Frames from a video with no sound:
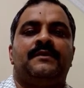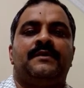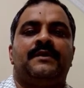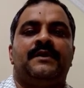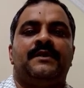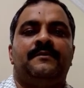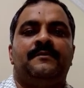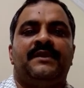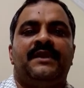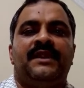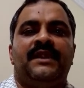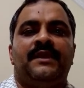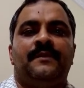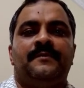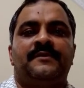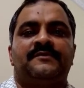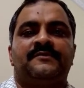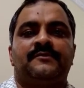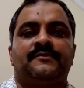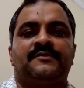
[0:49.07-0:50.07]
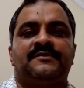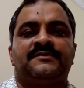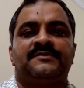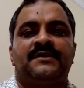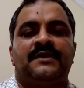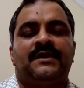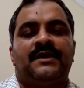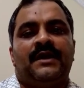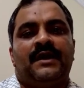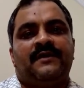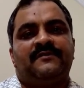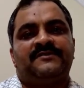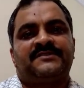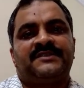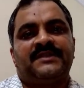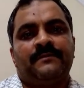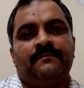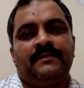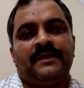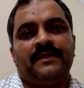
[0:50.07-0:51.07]
In many episodes, I was
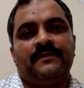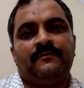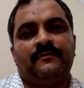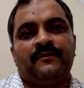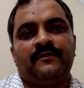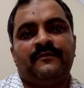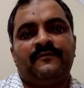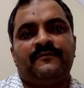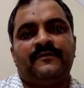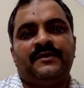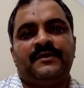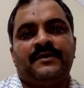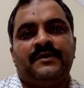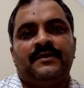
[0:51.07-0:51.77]
deeply moved